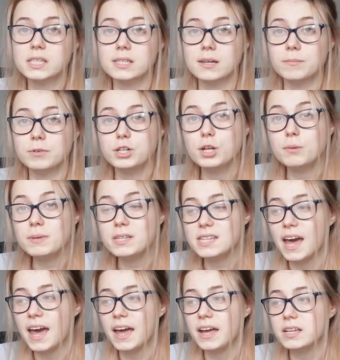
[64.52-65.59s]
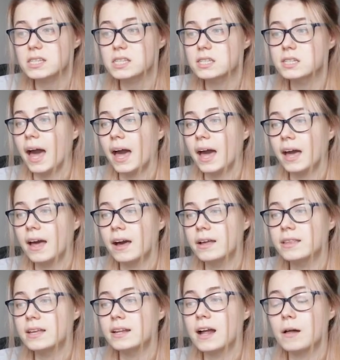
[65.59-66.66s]
some dummy text,
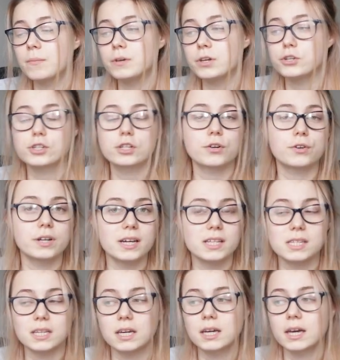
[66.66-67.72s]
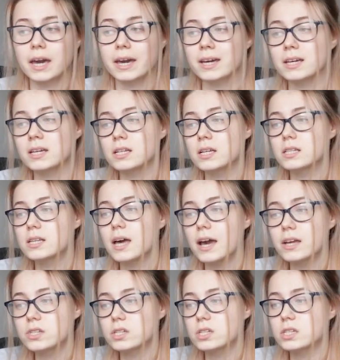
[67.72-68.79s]
and then I'll be just creating a
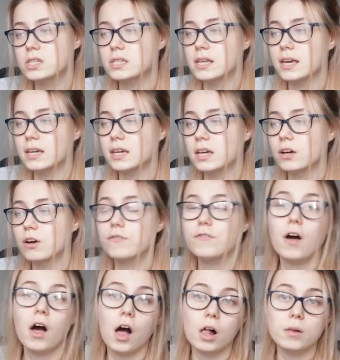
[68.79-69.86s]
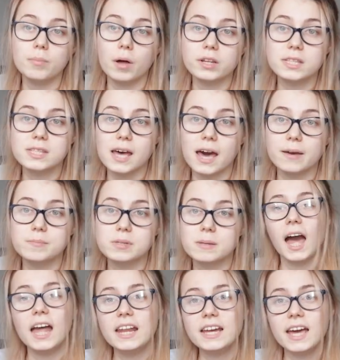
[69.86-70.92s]
title saying for all body types.
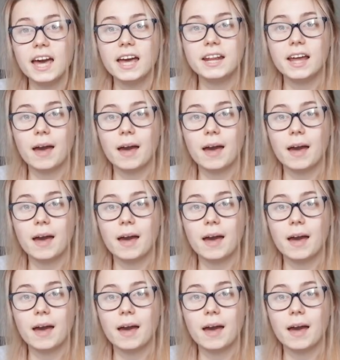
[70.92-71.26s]
And again,